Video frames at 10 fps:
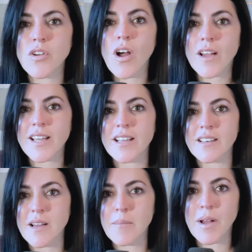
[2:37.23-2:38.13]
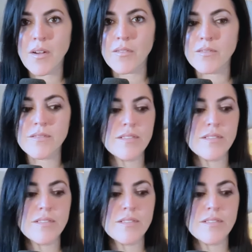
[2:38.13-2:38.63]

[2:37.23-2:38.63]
talking about